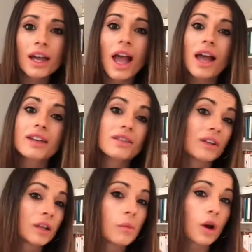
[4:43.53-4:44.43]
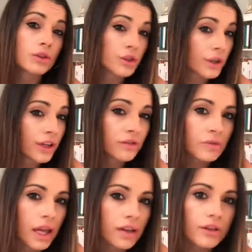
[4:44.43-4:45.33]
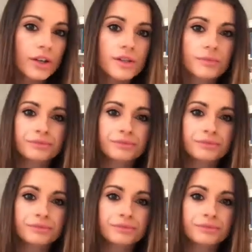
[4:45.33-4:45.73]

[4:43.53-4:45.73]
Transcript: and develop alternative behaviors.